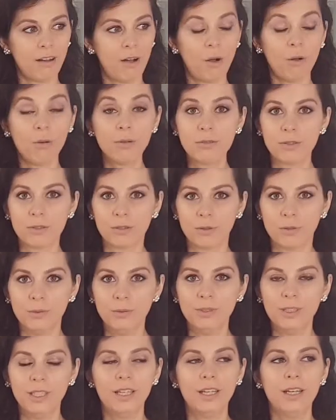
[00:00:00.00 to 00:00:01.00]
Also,
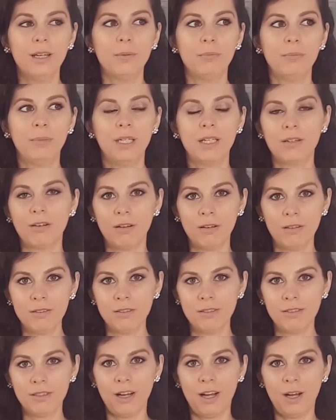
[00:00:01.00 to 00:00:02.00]

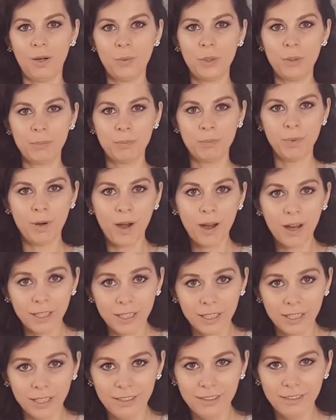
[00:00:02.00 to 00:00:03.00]
because our
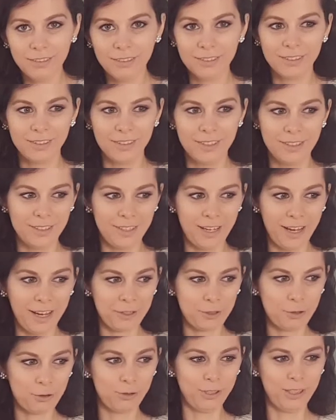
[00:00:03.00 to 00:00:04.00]
body is
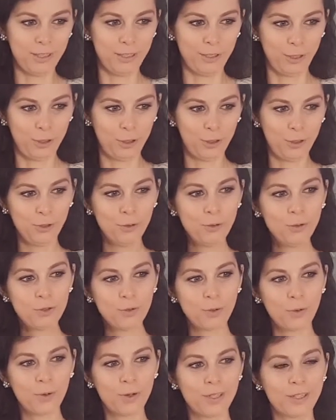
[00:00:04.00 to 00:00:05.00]
actually a huge
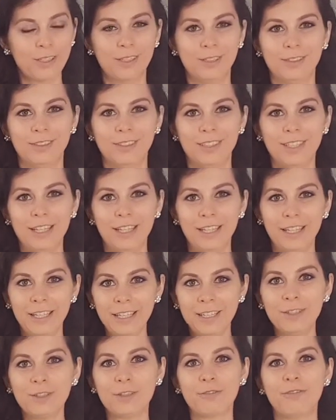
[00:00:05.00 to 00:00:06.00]
organ,
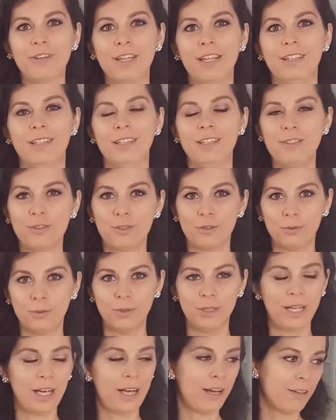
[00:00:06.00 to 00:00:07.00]
innervated, so
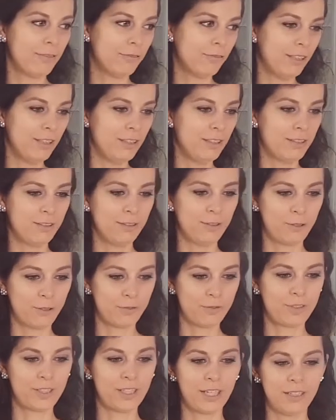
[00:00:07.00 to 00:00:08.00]
we have these
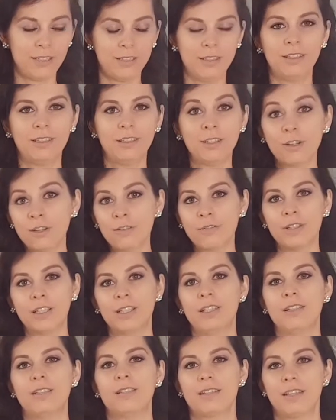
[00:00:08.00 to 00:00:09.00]
nerves and nerve
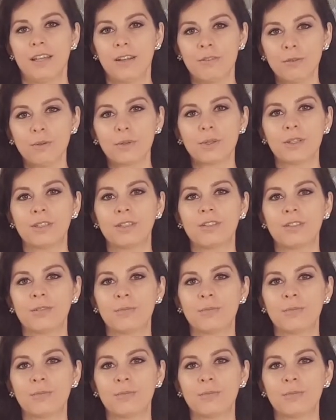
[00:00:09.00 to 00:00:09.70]
endings everywhere in our